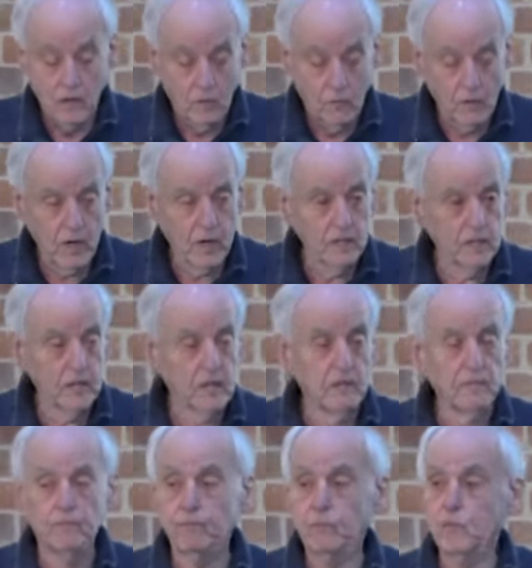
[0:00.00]
where the
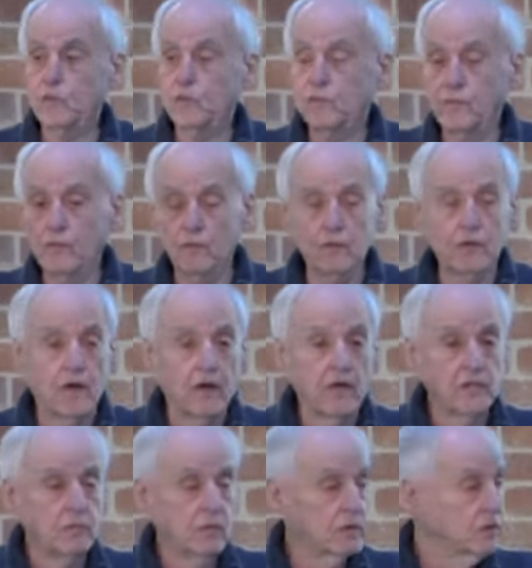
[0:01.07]
fuel
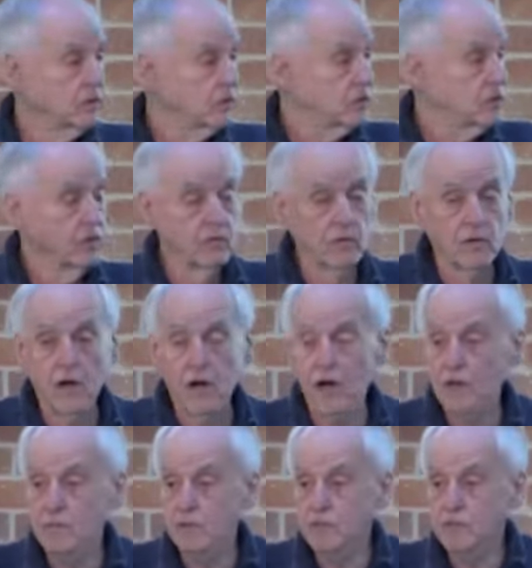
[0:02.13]
gauge wasn't too
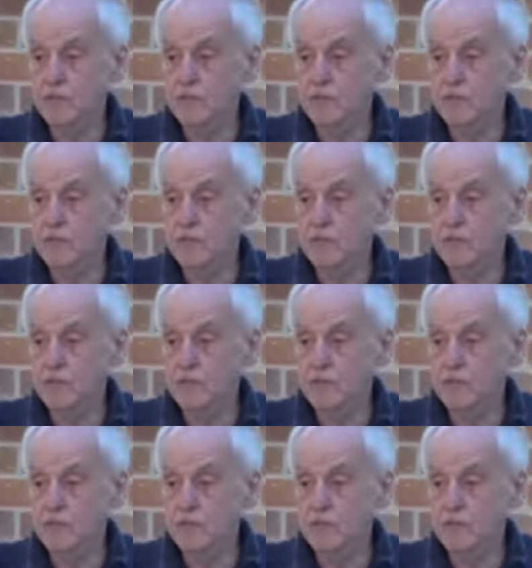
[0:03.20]
reliable.